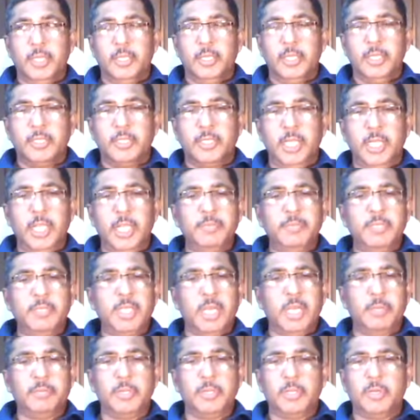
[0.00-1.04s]
The same
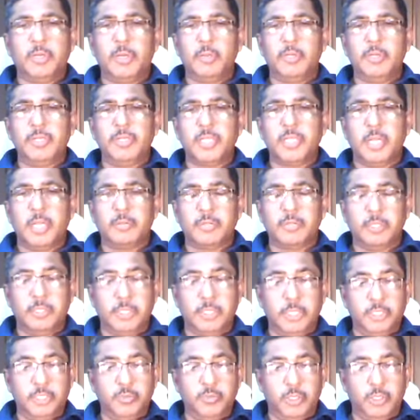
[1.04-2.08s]
chapter, Romans chapter
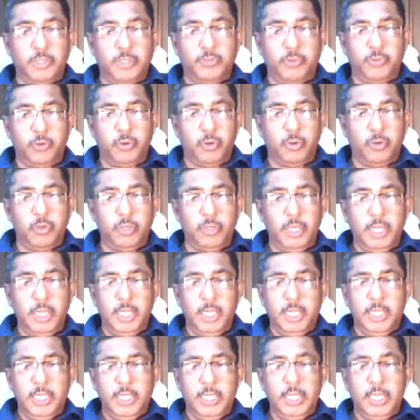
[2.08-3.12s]
6, verse 4,
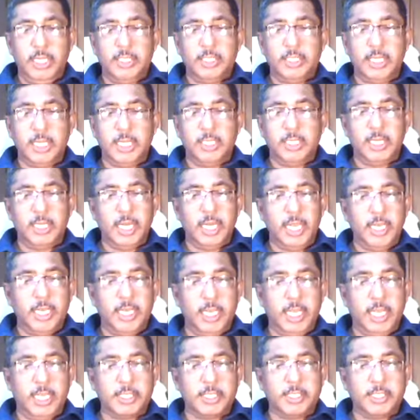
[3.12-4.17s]
it says, like
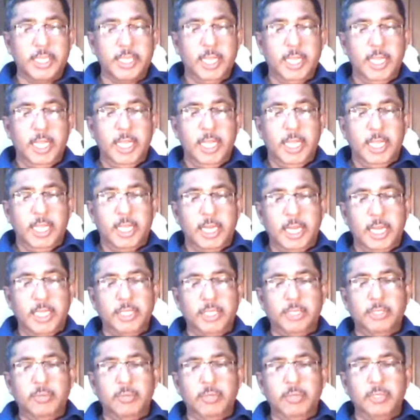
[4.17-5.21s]
us,
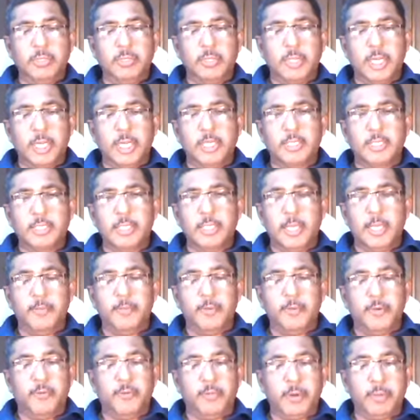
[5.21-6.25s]
Christ was raised up
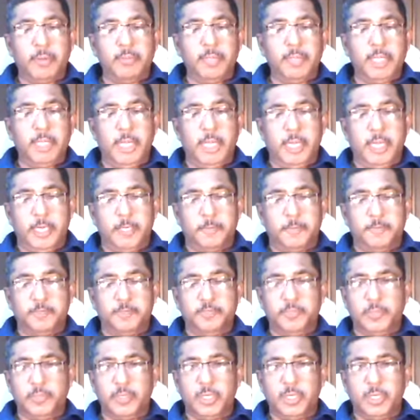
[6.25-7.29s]
from the dead.
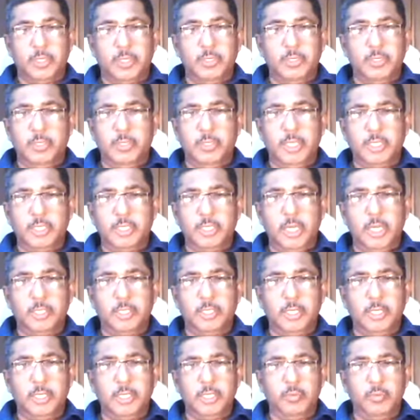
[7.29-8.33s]
You just
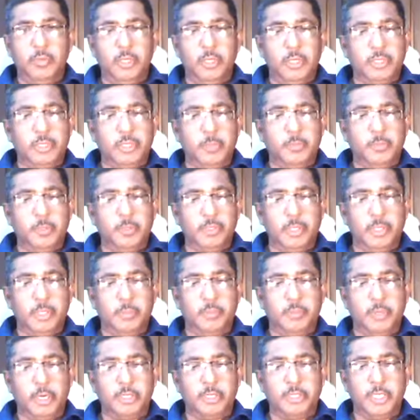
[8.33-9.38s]
listen the words Apostle
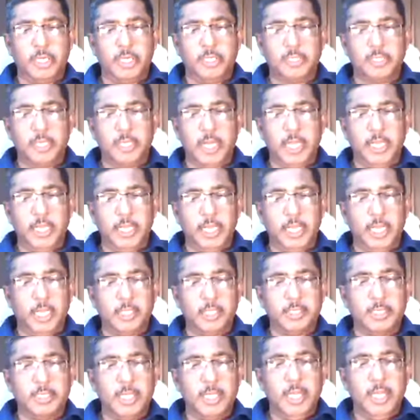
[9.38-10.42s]
Paul says, like
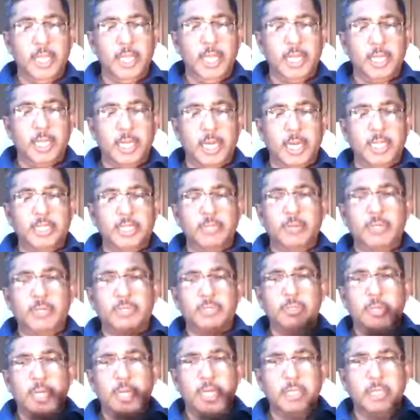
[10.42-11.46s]
us, Christ
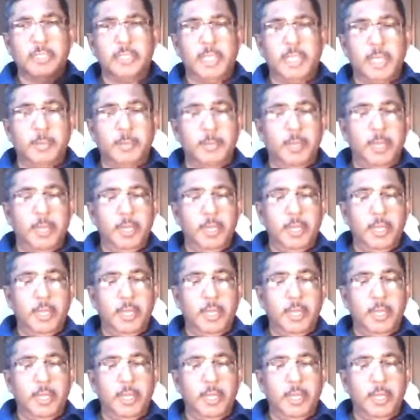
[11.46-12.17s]
was raised up